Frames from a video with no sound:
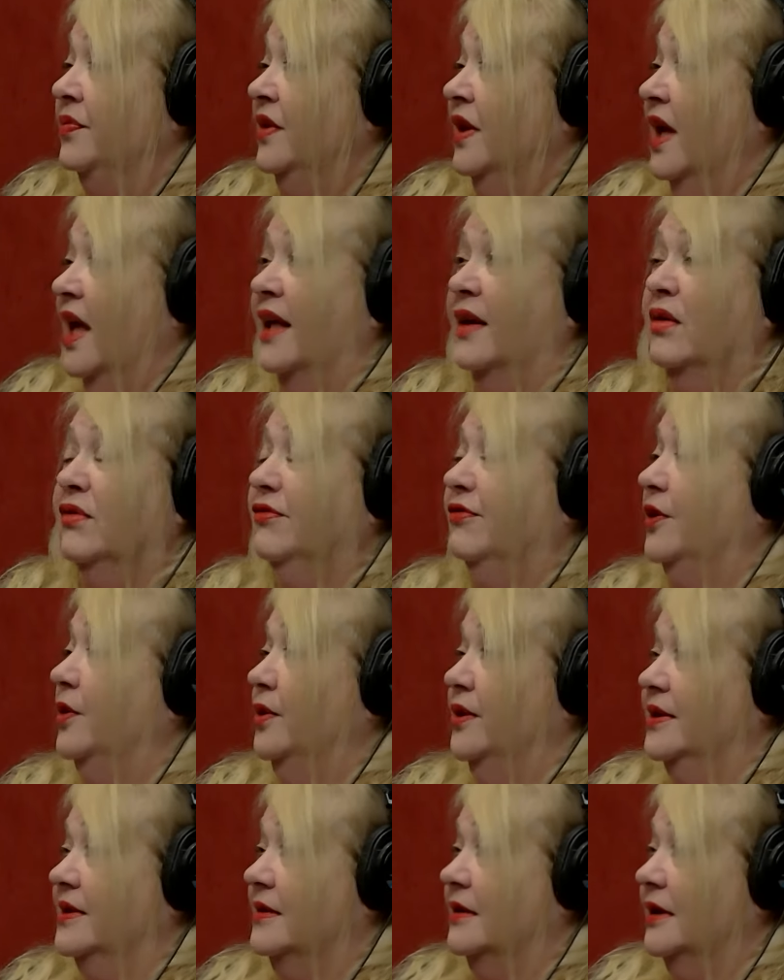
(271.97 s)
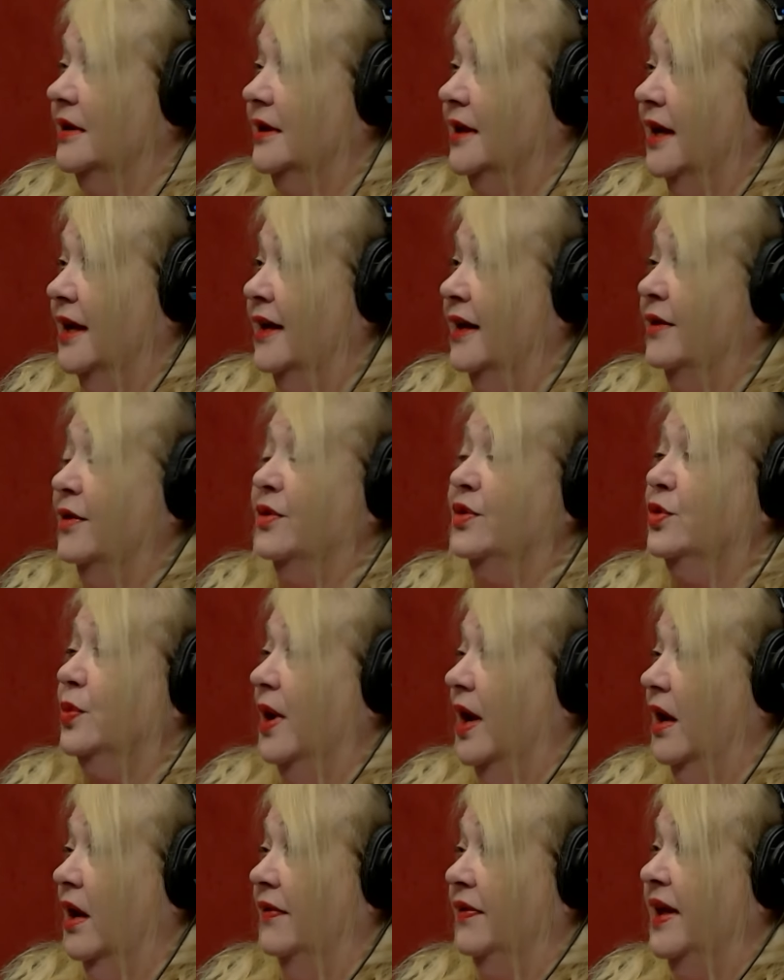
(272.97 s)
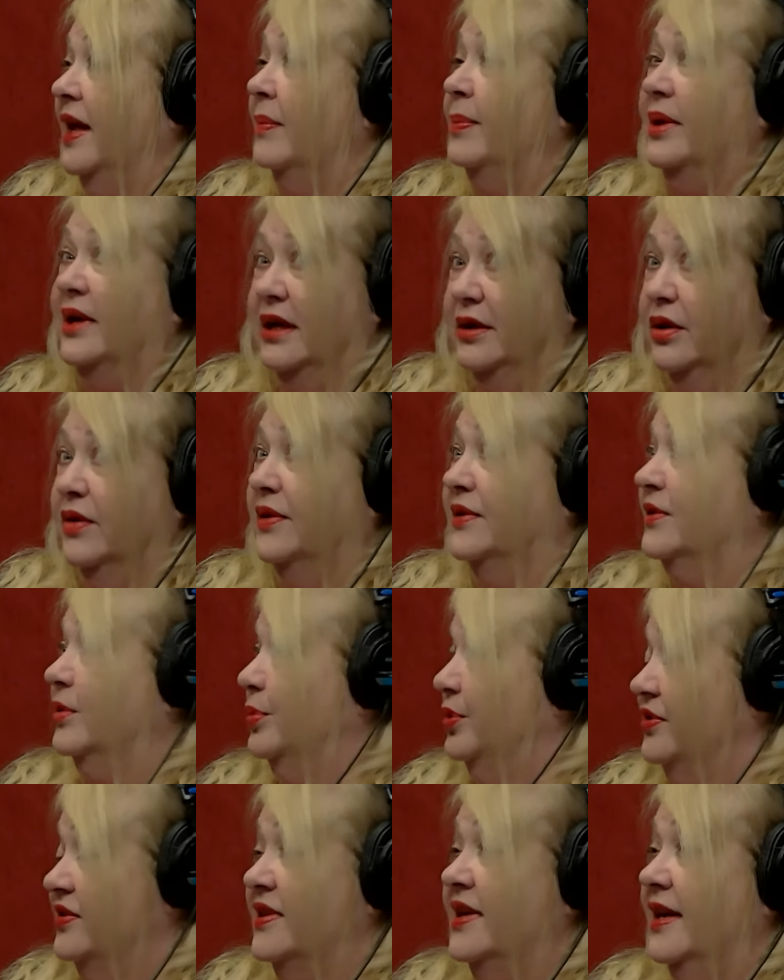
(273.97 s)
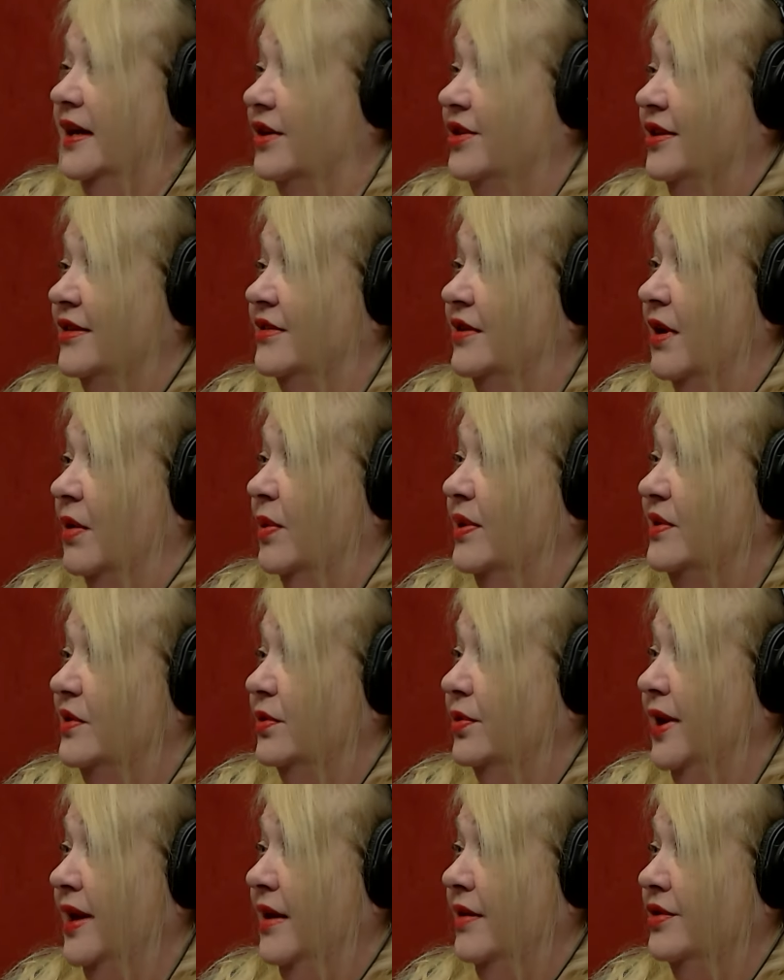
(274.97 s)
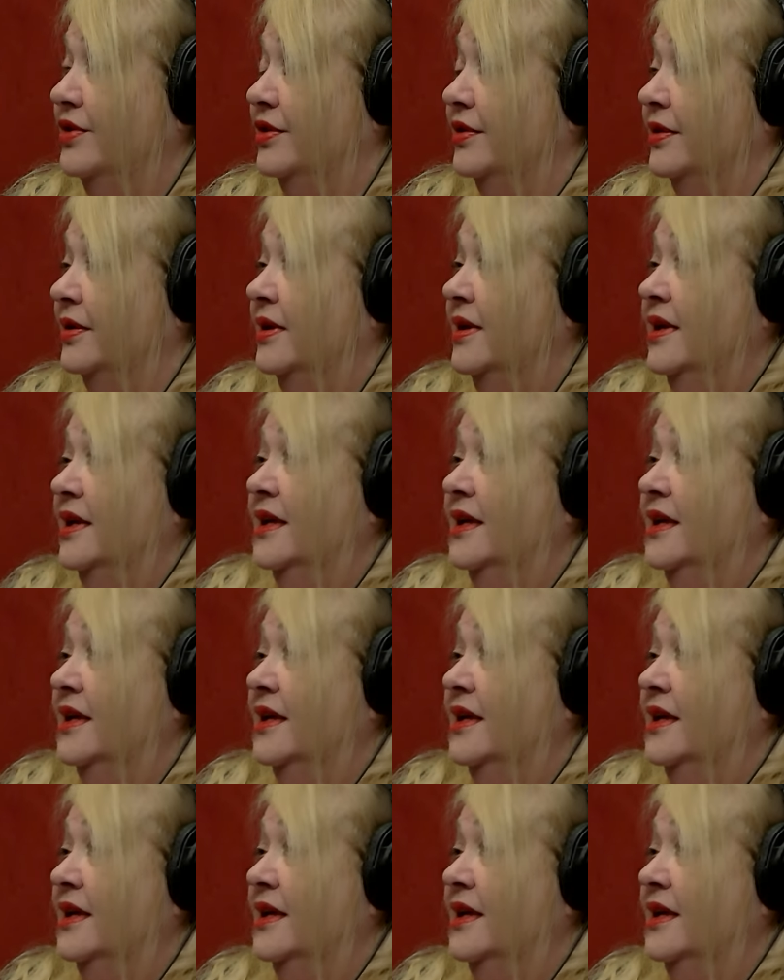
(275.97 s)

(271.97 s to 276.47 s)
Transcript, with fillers: I don't focus on that. I don't dwell on that, but I know there's a percentage that's always around you.